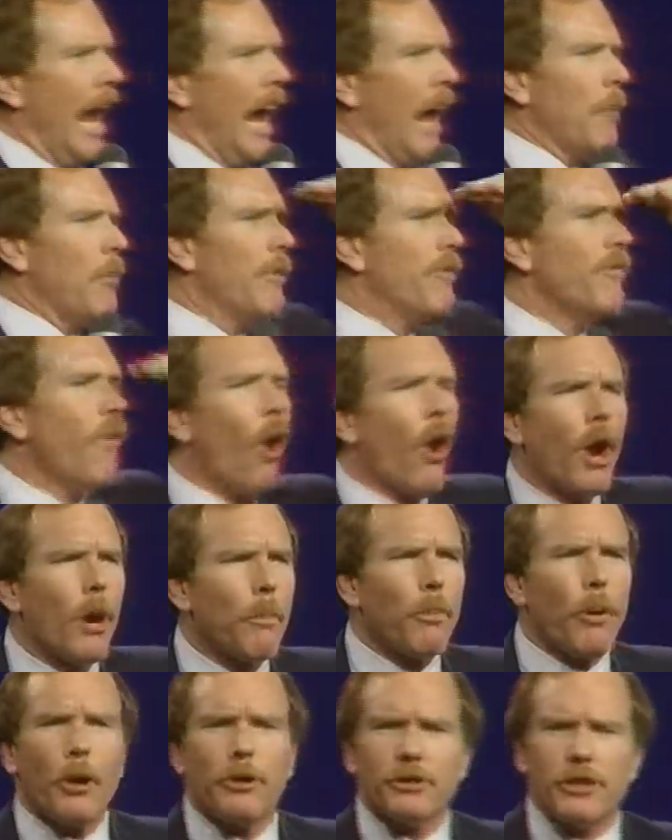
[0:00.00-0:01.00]
And before
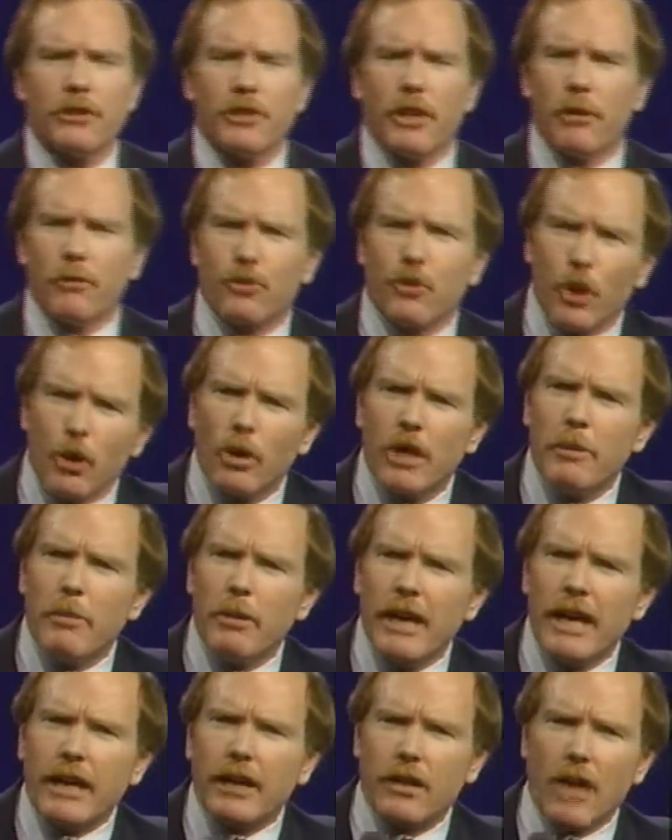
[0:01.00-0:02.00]
a person can truly
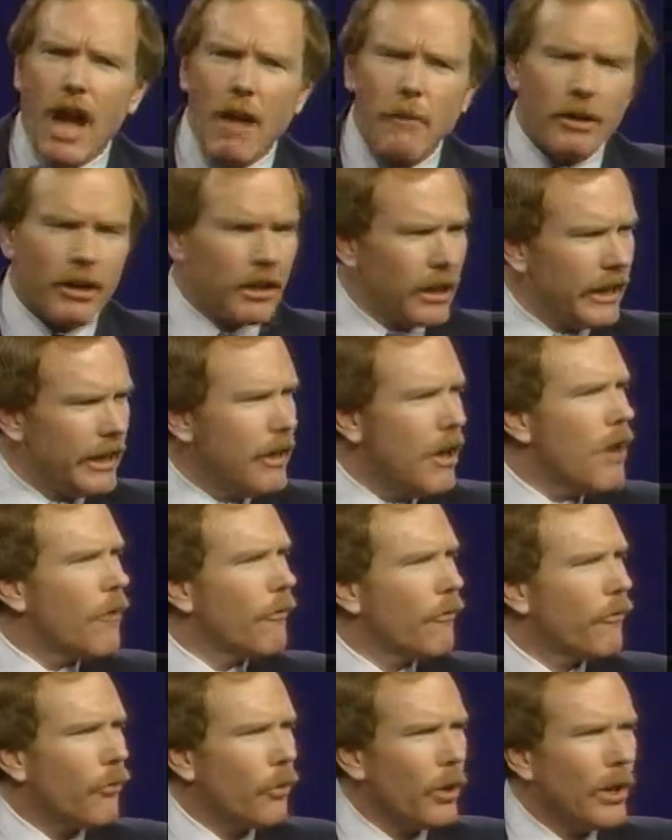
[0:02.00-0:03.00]
be economically
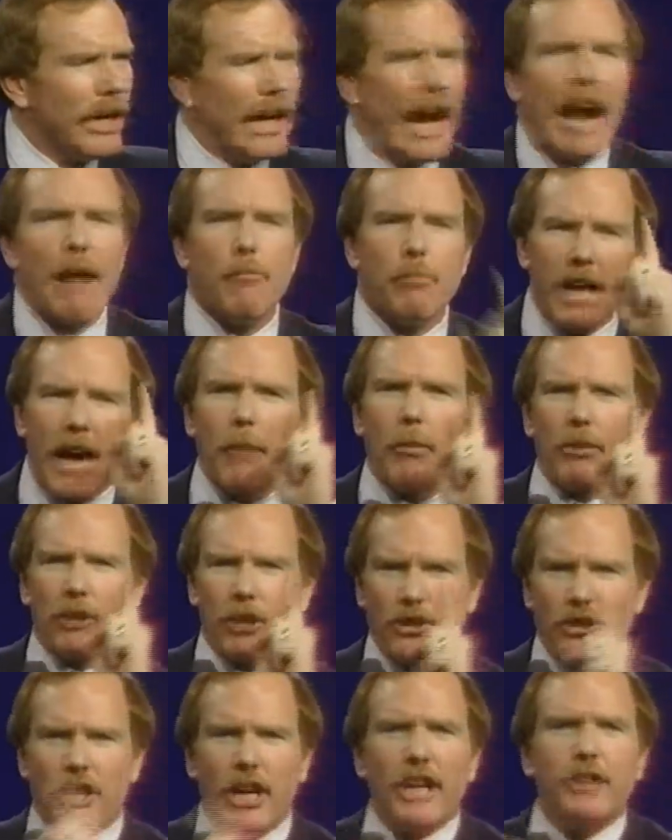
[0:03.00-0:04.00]
free and be able
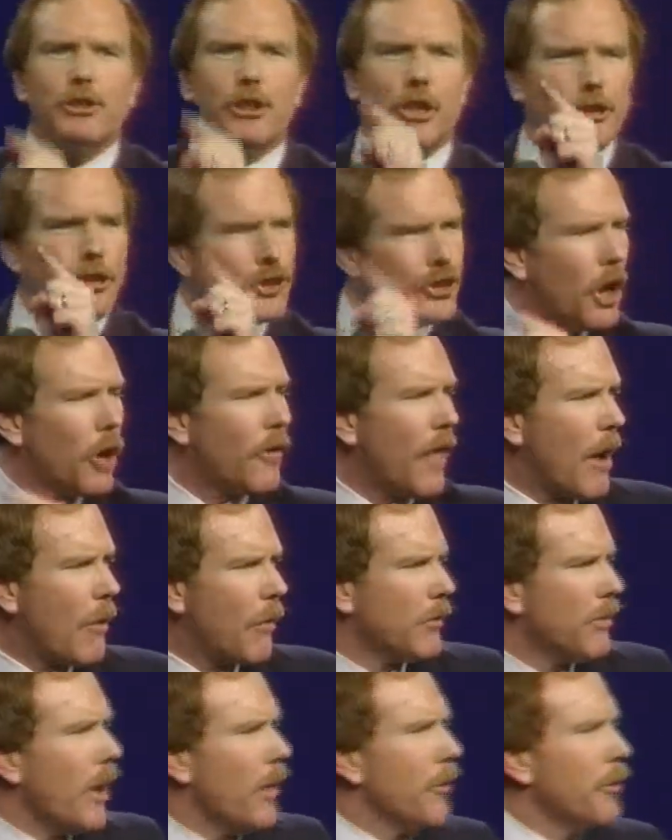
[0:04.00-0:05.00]
to teach and share
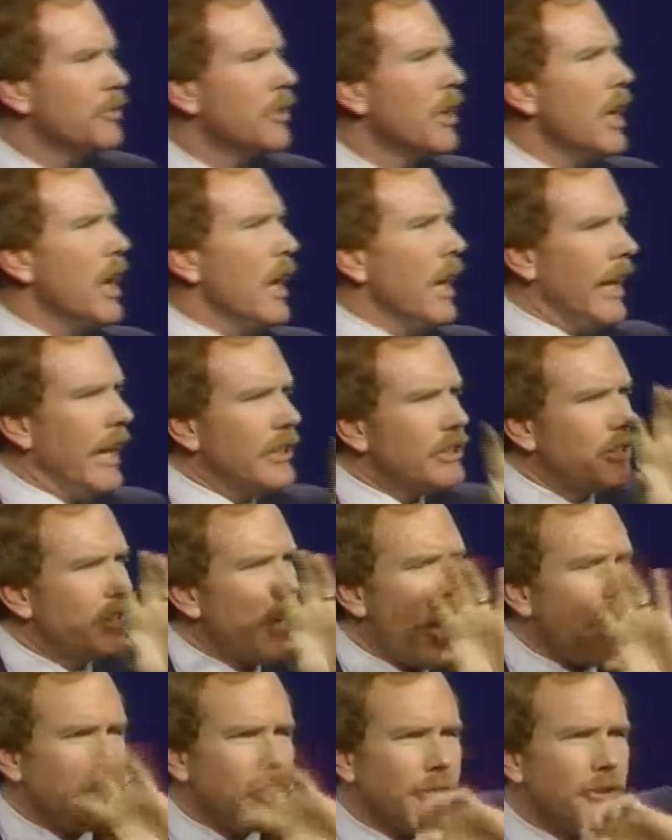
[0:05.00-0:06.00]
that with others, he's
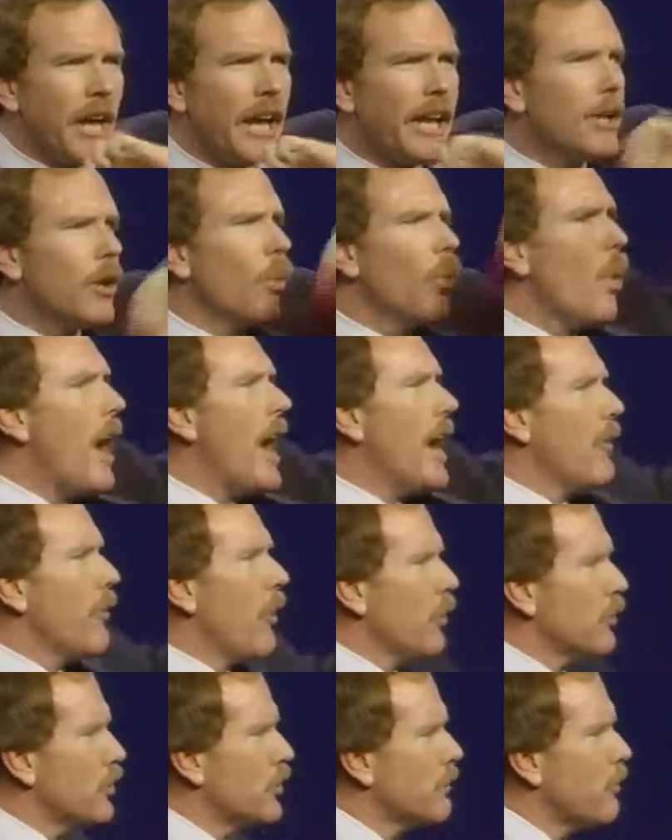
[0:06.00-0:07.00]
got to take away
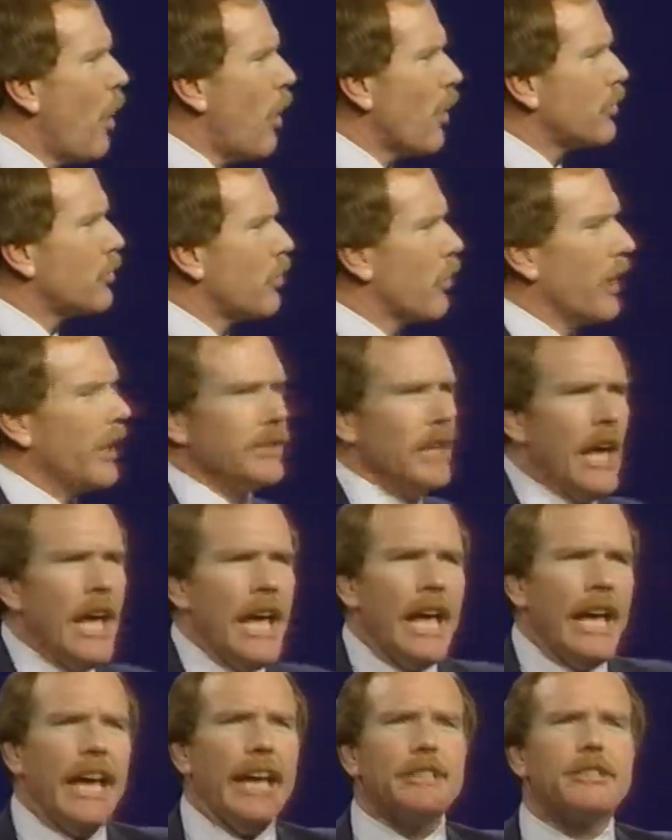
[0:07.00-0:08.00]
those smoke screens.
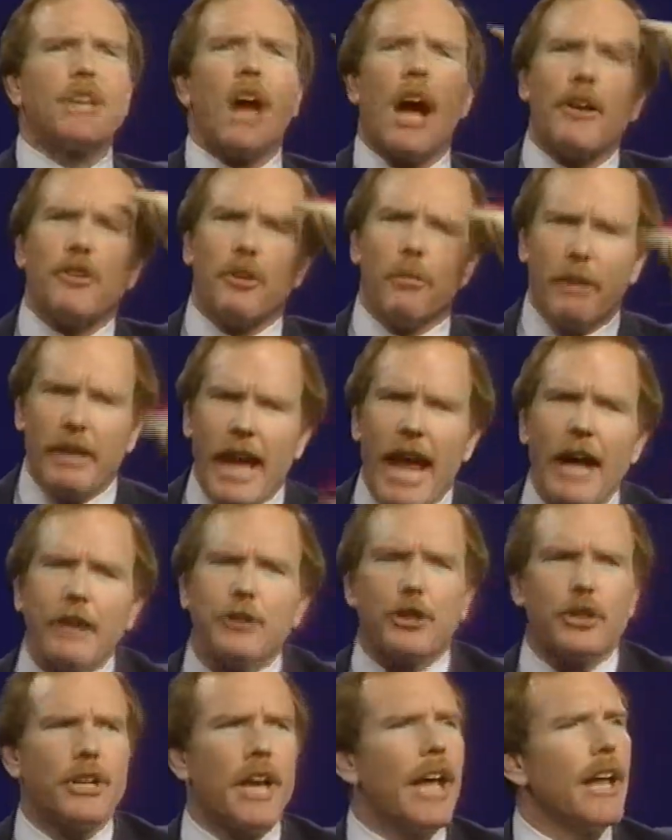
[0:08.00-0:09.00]
He's got to be
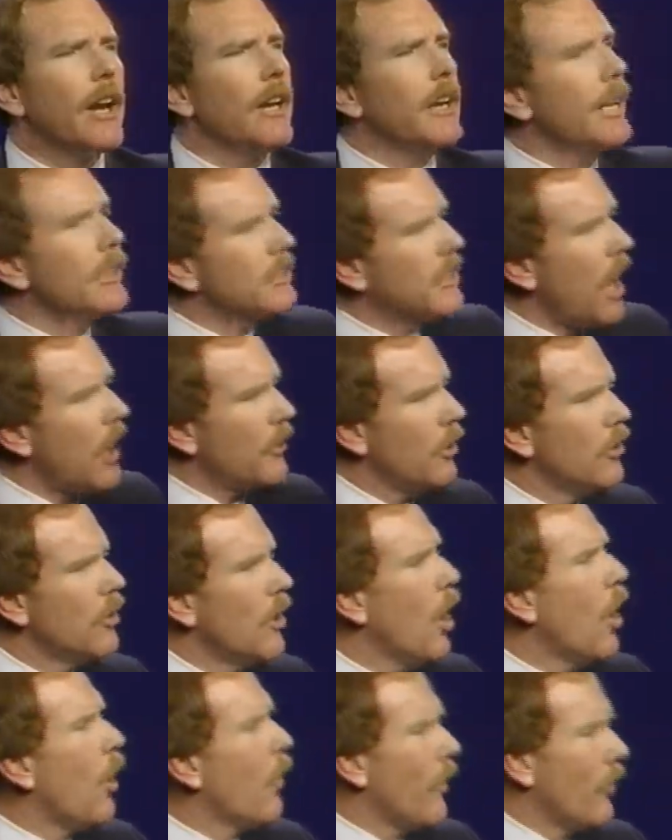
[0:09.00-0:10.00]
educated. He's got to
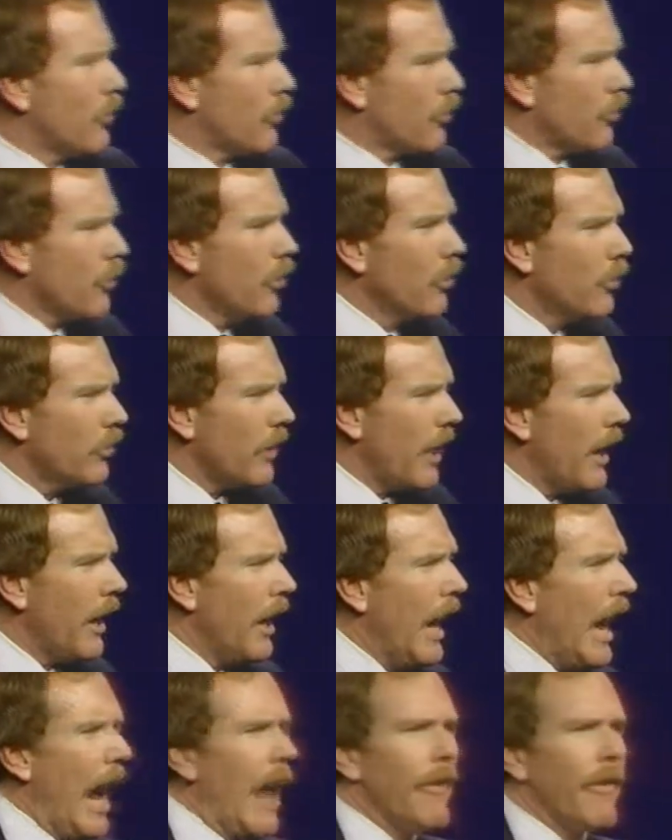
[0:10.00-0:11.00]
know the truth,
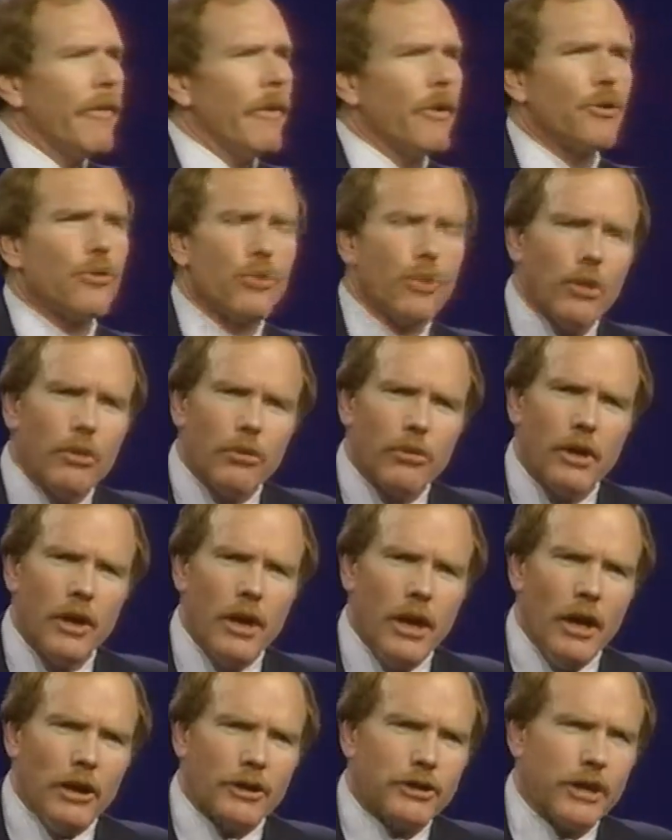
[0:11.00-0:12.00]
and then the truth
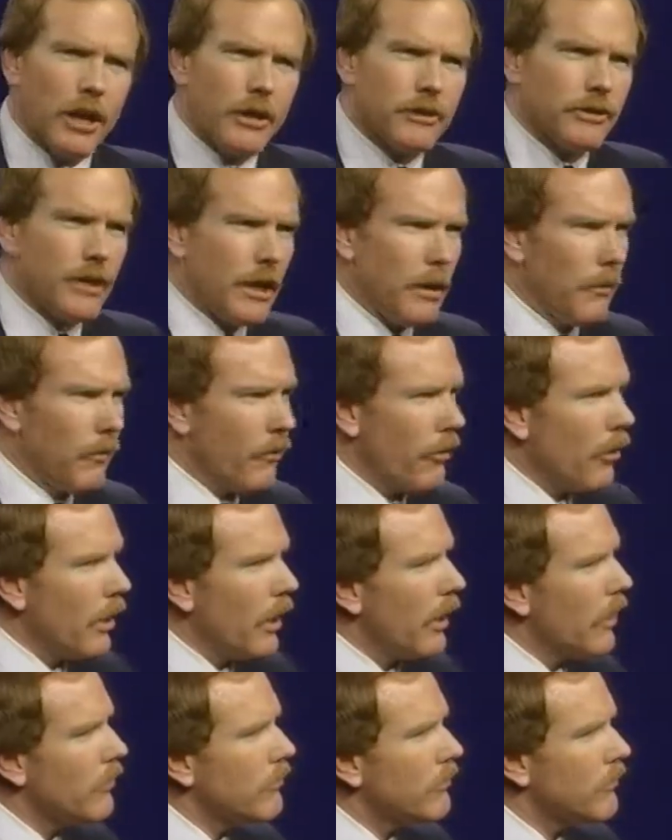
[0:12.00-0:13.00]
shall set him
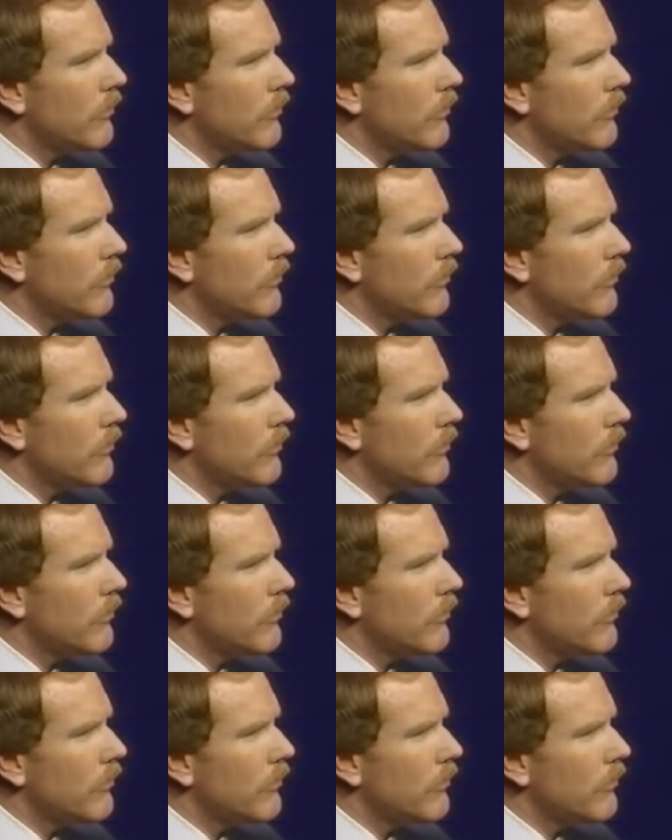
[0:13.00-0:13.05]
free.